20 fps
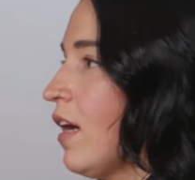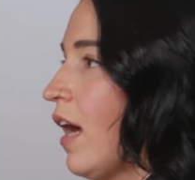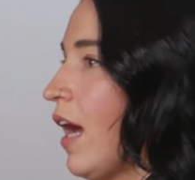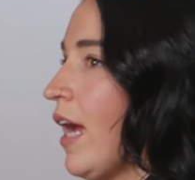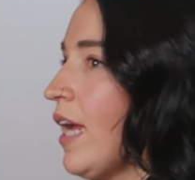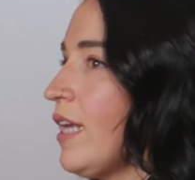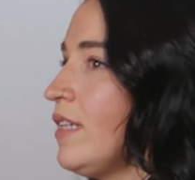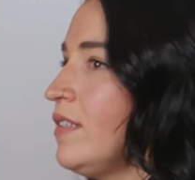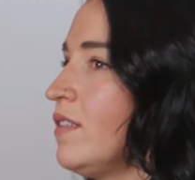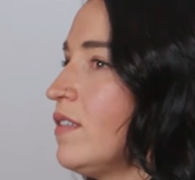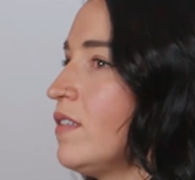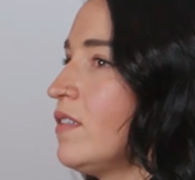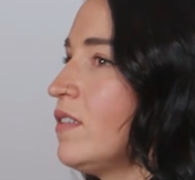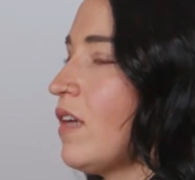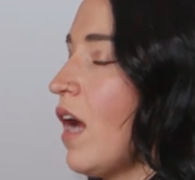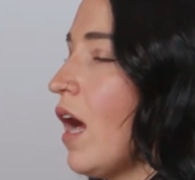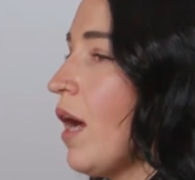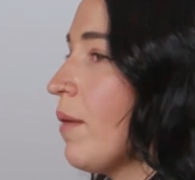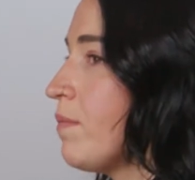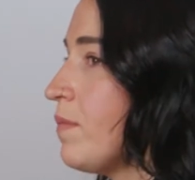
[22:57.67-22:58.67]
I'd
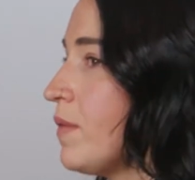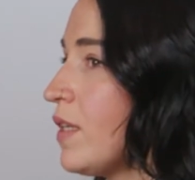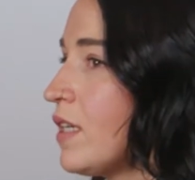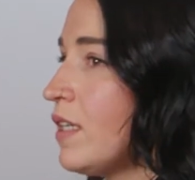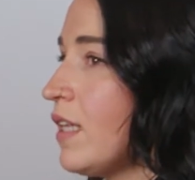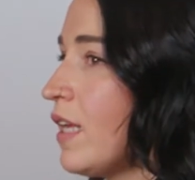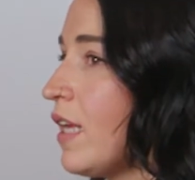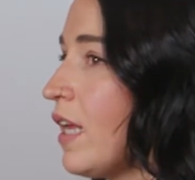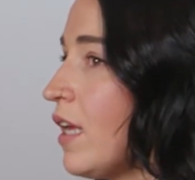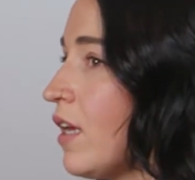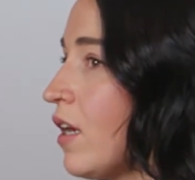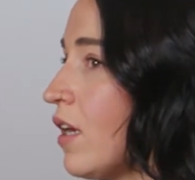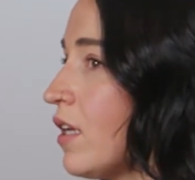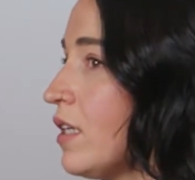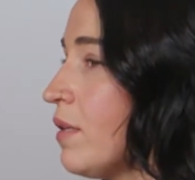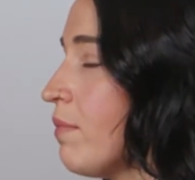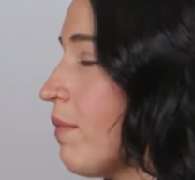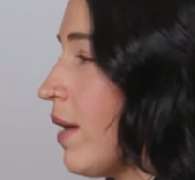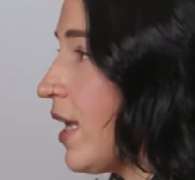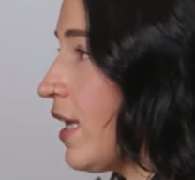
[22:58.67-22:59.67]
stopped clinging
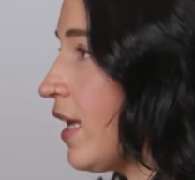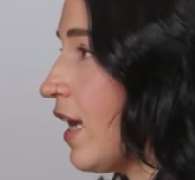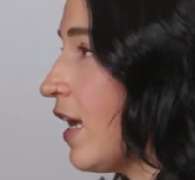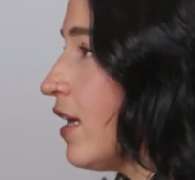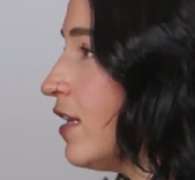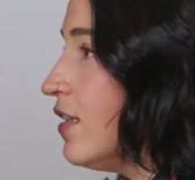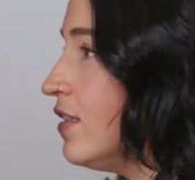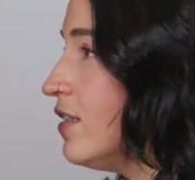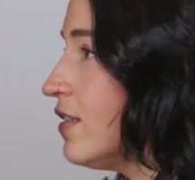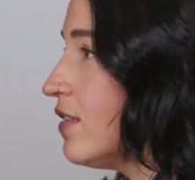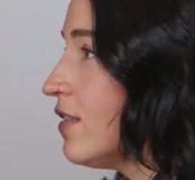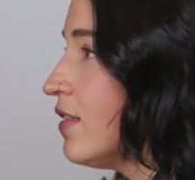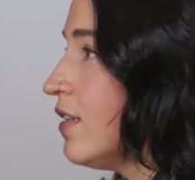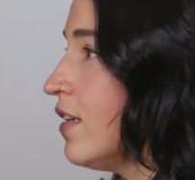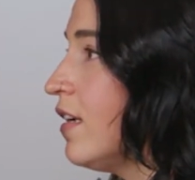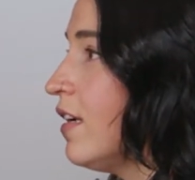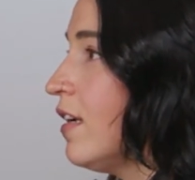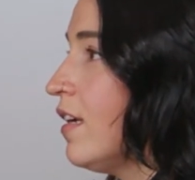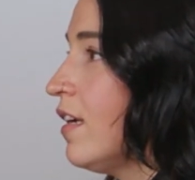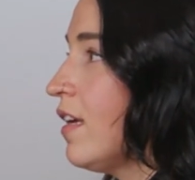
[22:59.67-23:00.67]
on to my kids.
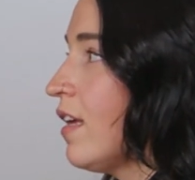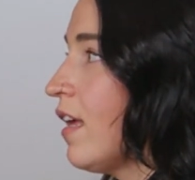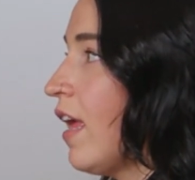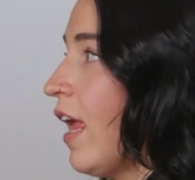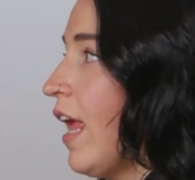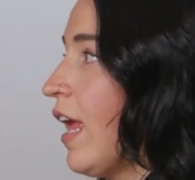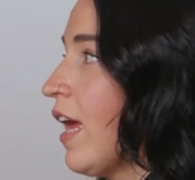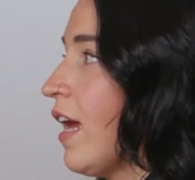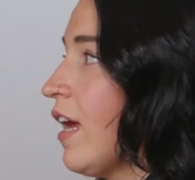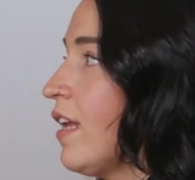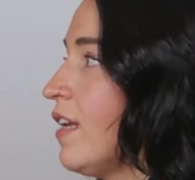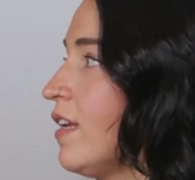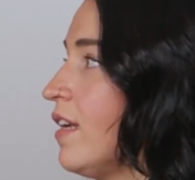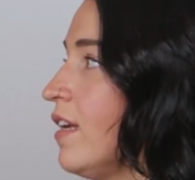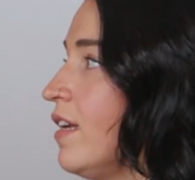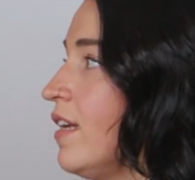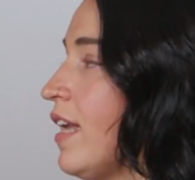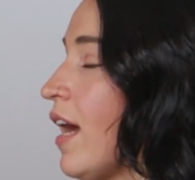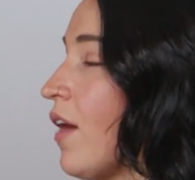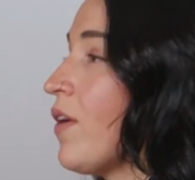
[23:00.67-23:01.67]
And
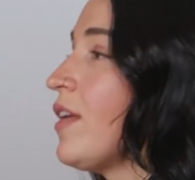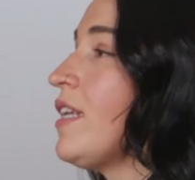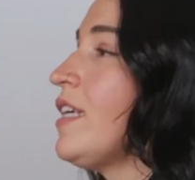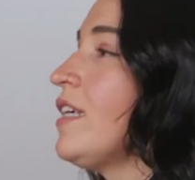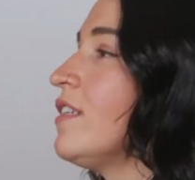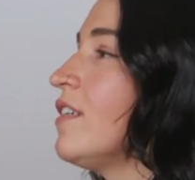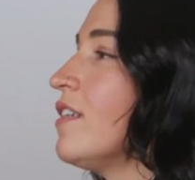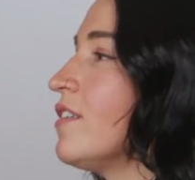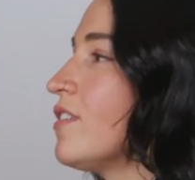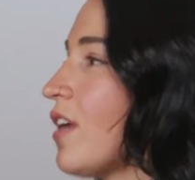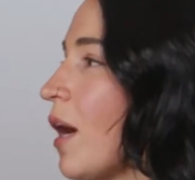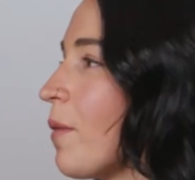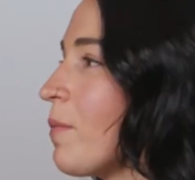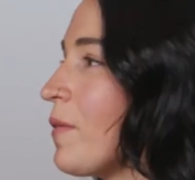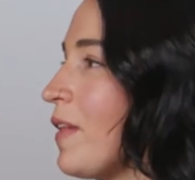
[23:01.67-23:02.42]
now I needed to stop